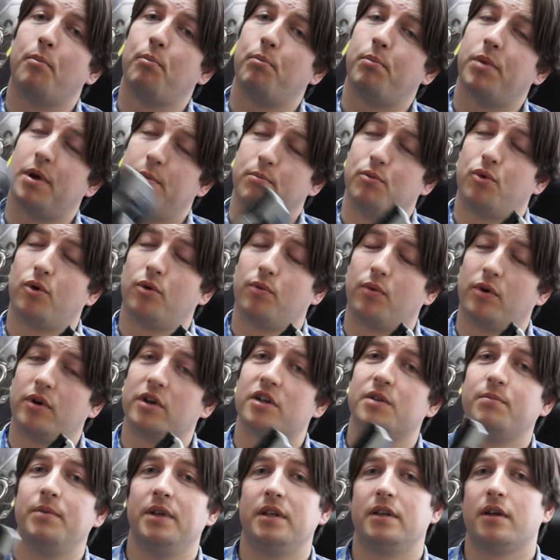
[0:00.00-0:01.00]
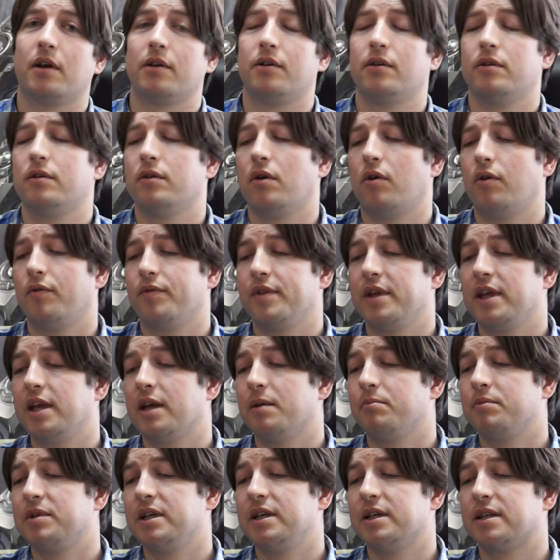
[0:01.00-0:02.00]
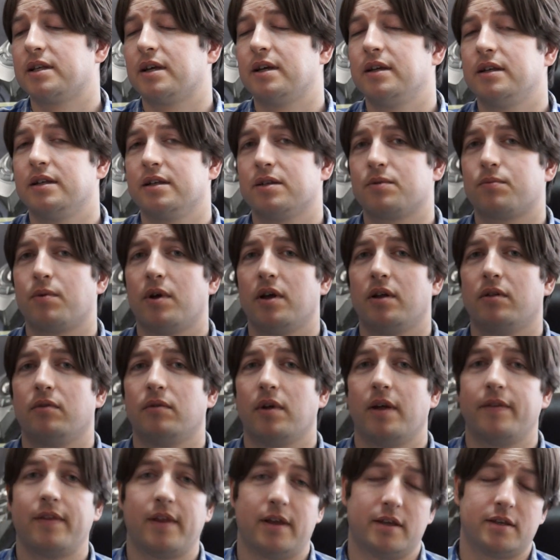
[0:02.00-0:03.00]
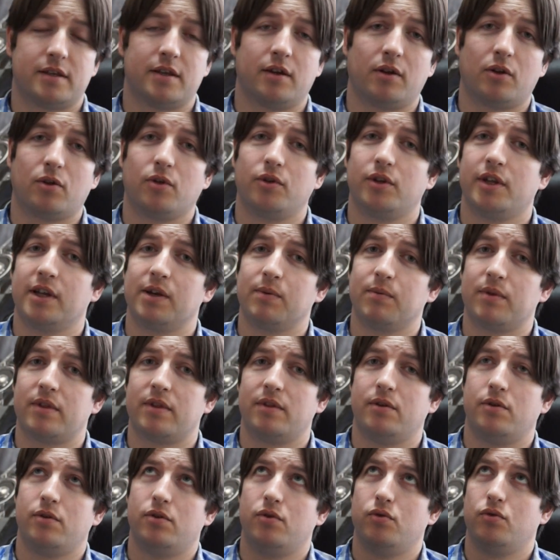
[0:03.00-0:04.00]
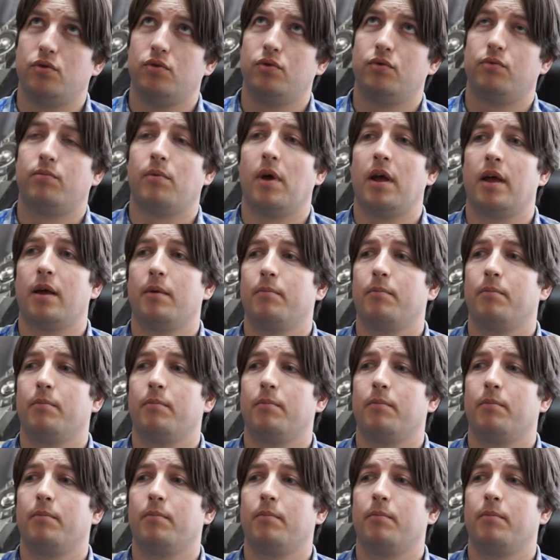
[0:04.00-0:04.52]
a bit more work to be done on the AMD side as well, and that's including with the new